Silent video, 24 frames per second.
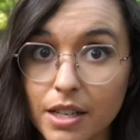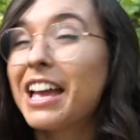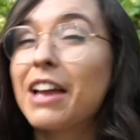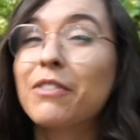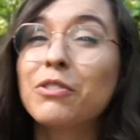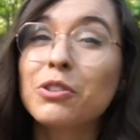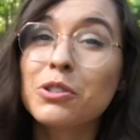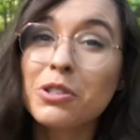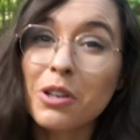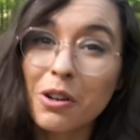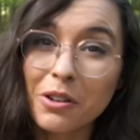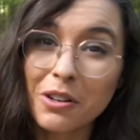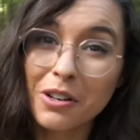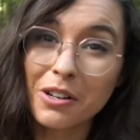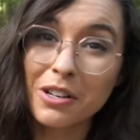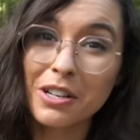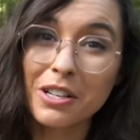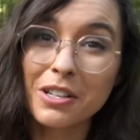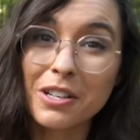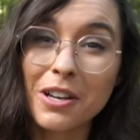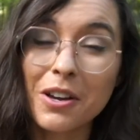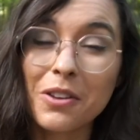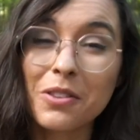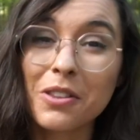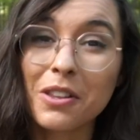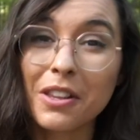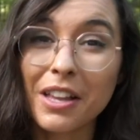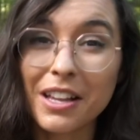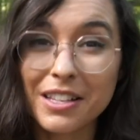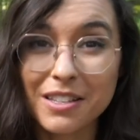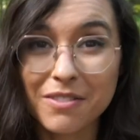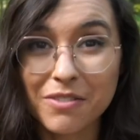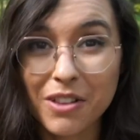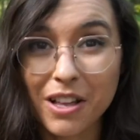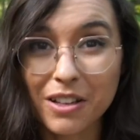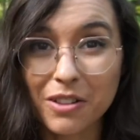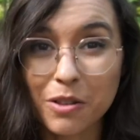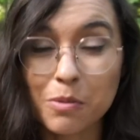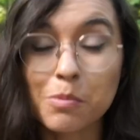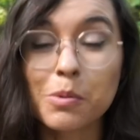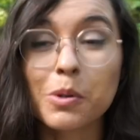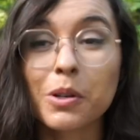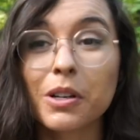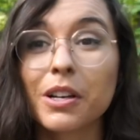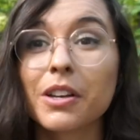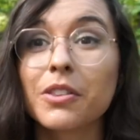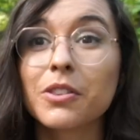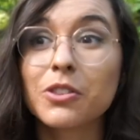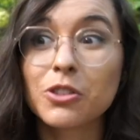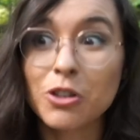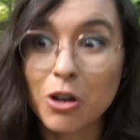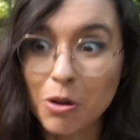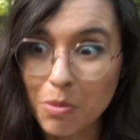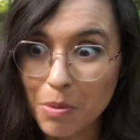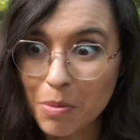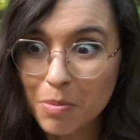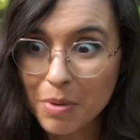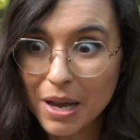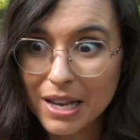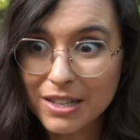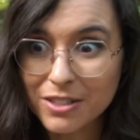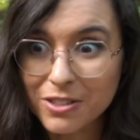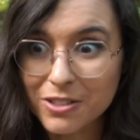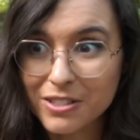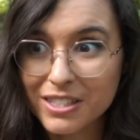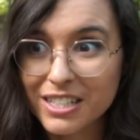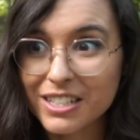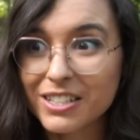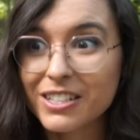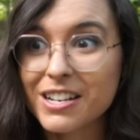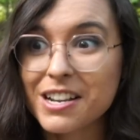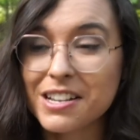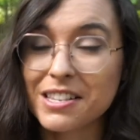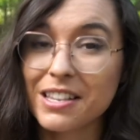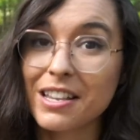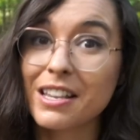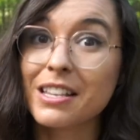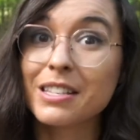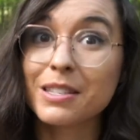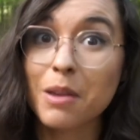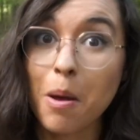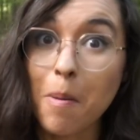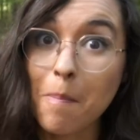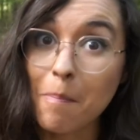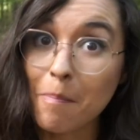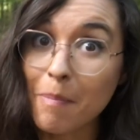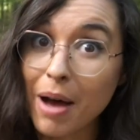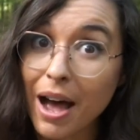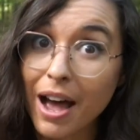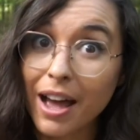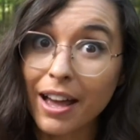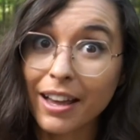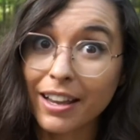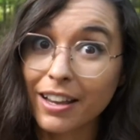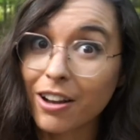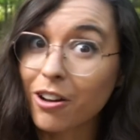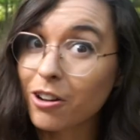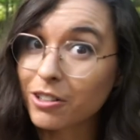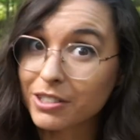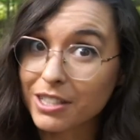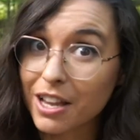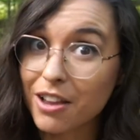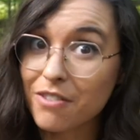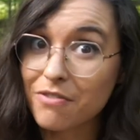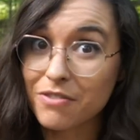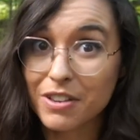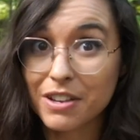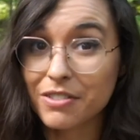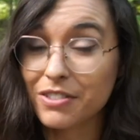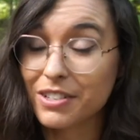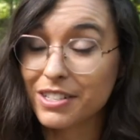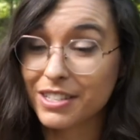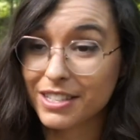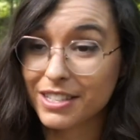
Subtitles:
If you don't already know, The Lies of Locke Lamora, the Gentleman Bastard series, is my all-time favorite